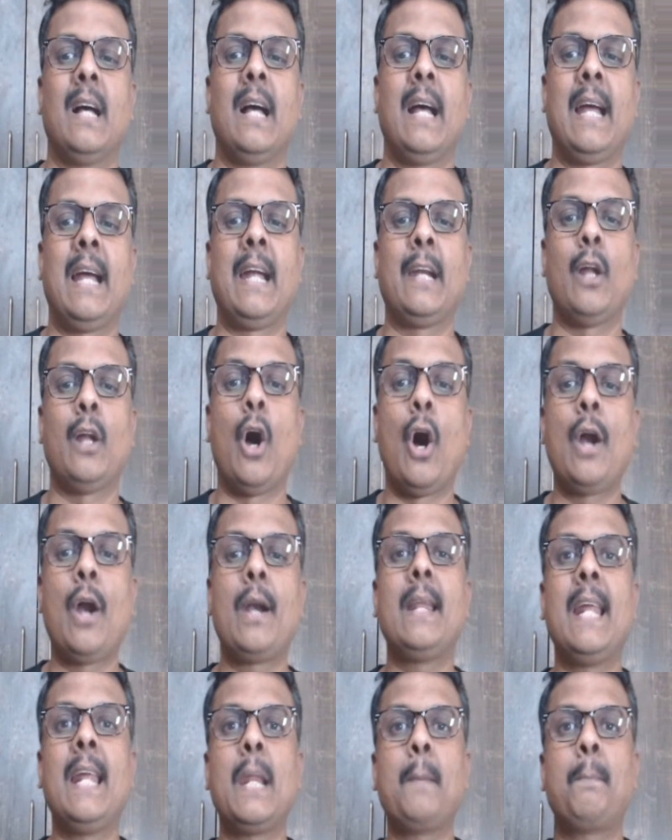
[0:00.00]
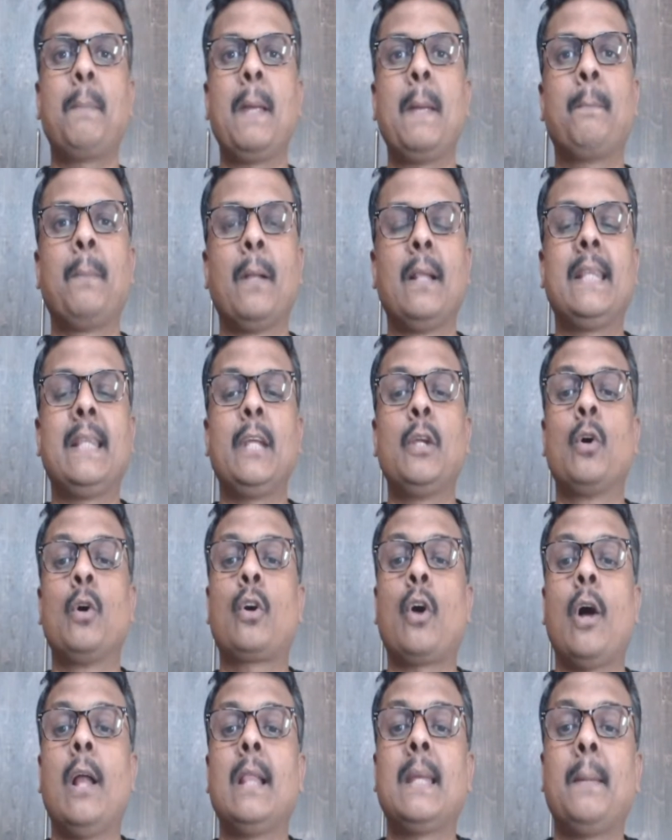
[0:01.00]
And ordinary people, you
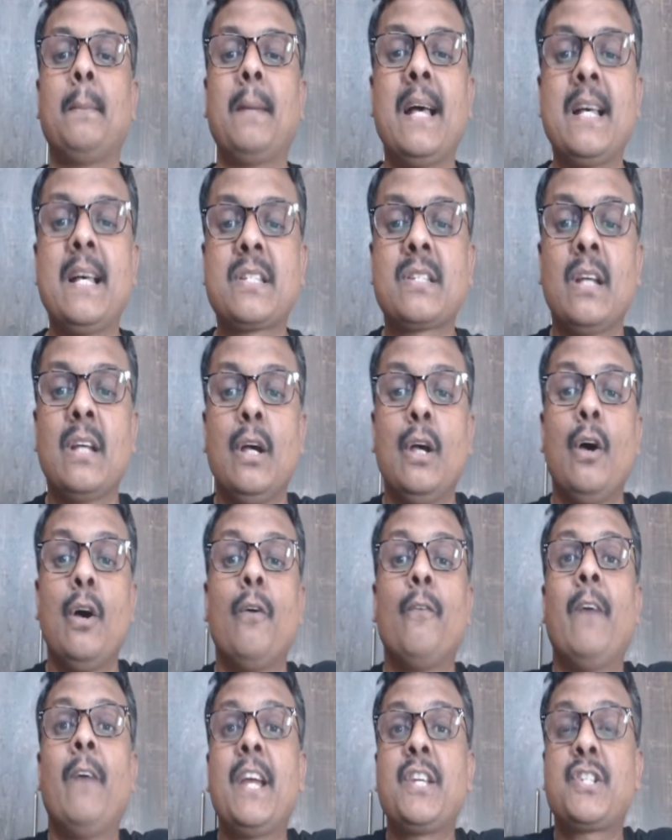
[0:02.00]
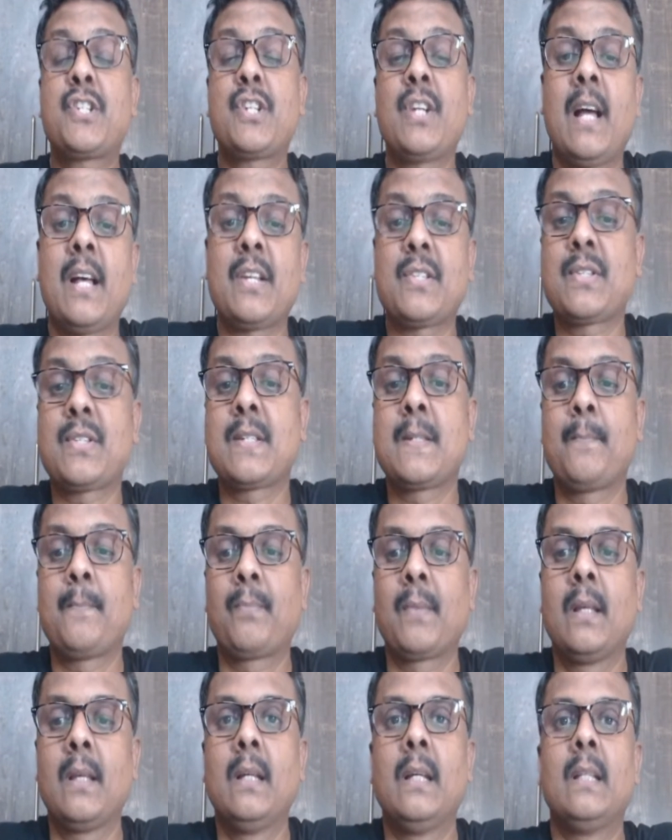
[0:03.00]
call them as Vaishyas.
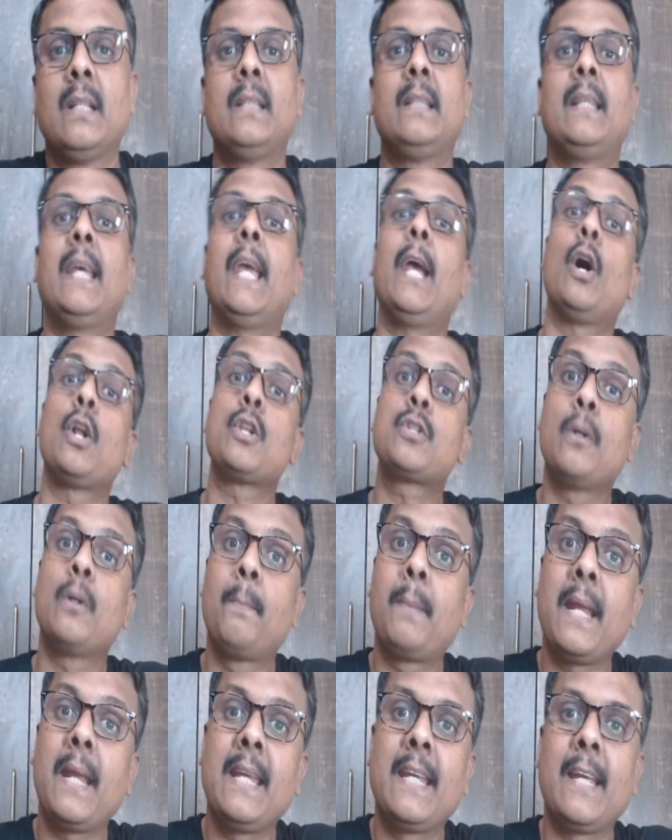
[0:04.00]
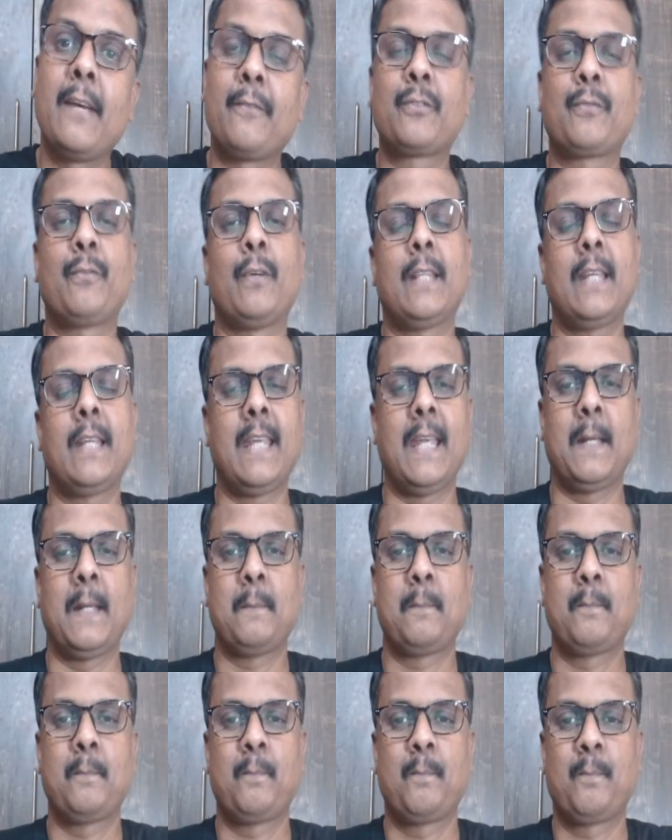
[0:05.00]
They also bring gifts for the king.
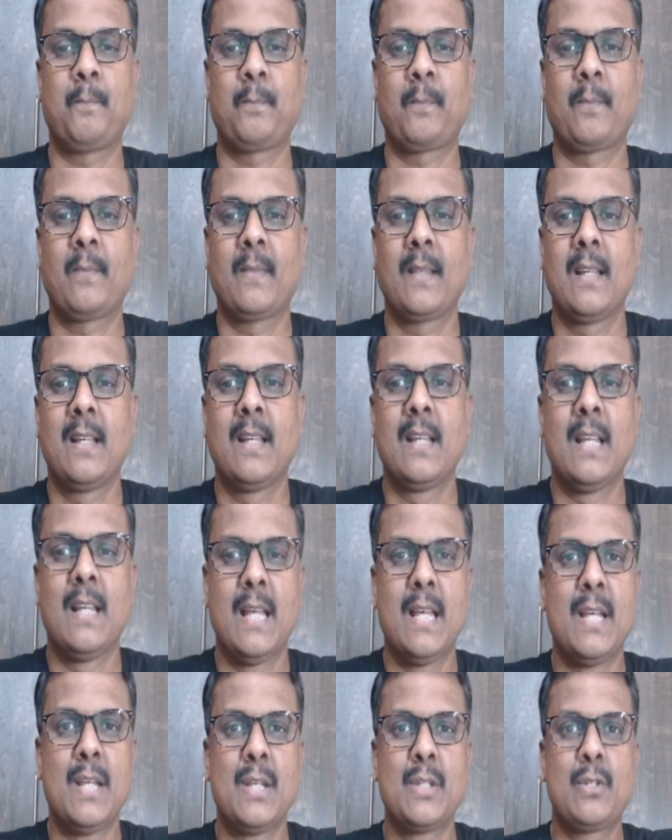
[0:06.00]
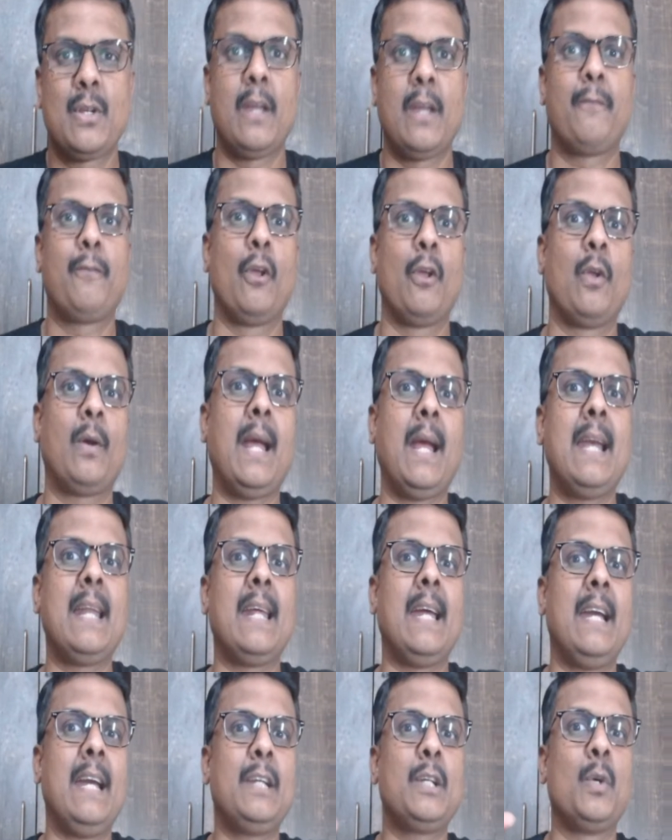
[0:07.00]
So if you look at
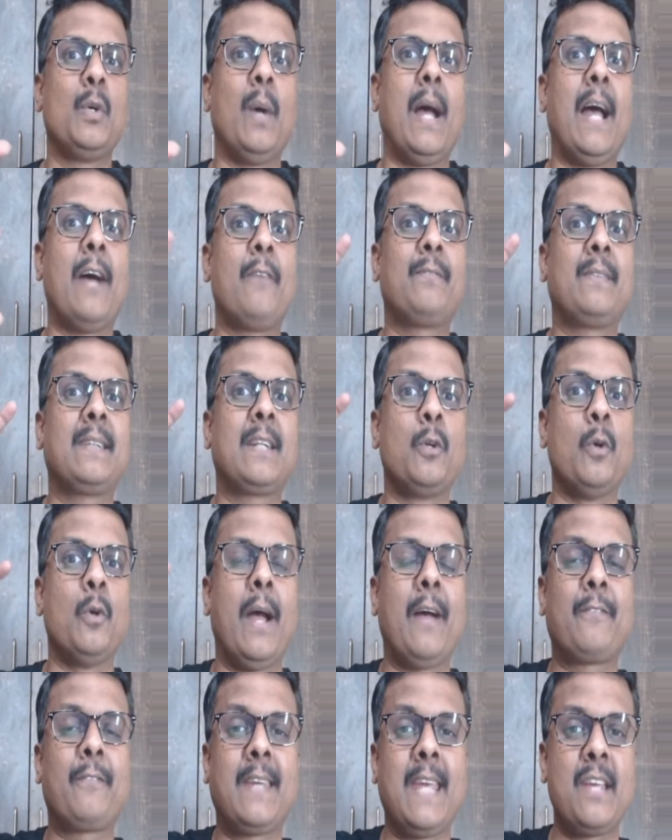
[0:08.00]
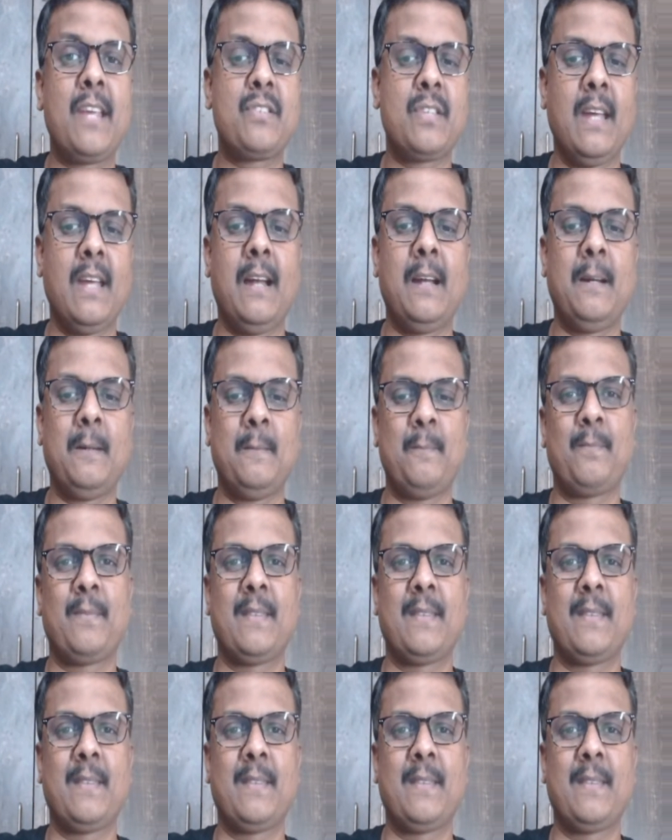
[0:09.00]
it, you have kings here.